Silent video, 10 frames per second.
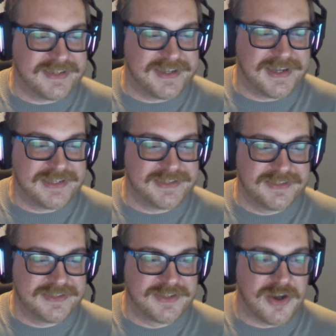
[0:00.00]
I
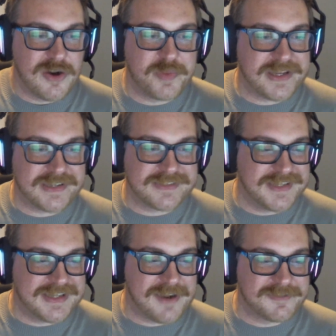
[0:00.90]
comping
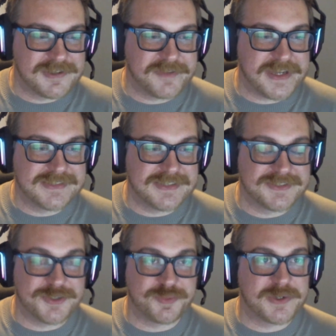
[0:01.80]
in After Effects is
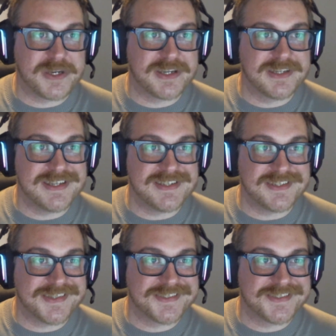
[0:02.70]
super quick and easy.